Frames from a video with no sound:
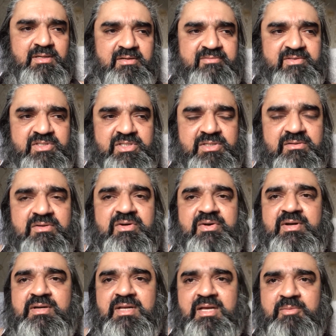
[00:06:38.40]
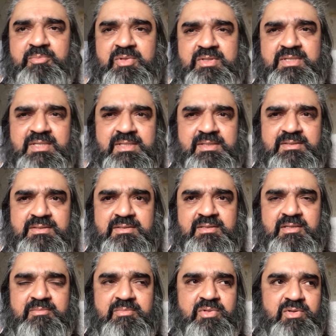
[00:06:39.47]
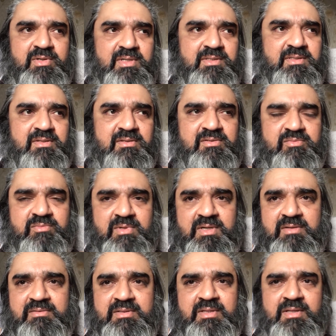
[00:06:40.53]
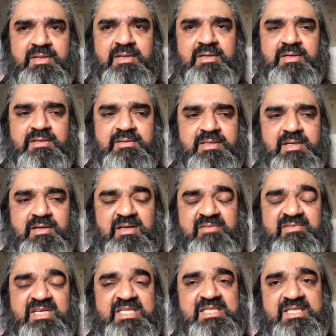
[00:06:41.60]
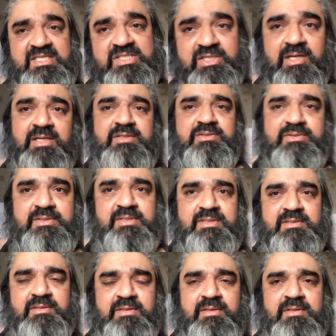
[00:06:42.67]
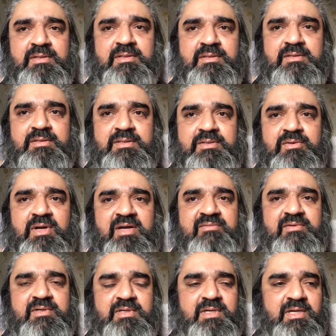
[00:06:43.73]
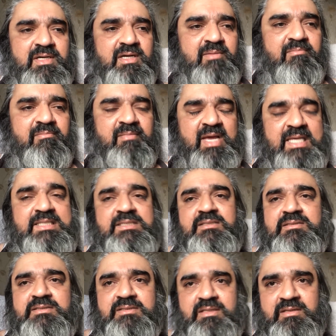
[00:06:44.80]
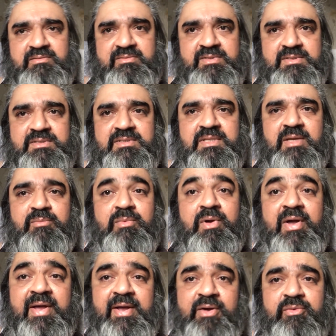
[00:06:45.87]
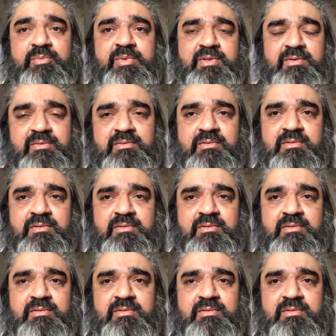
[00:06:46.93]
For children, amputees that are born into this world, that are living in this country, you have an amazing service that will help you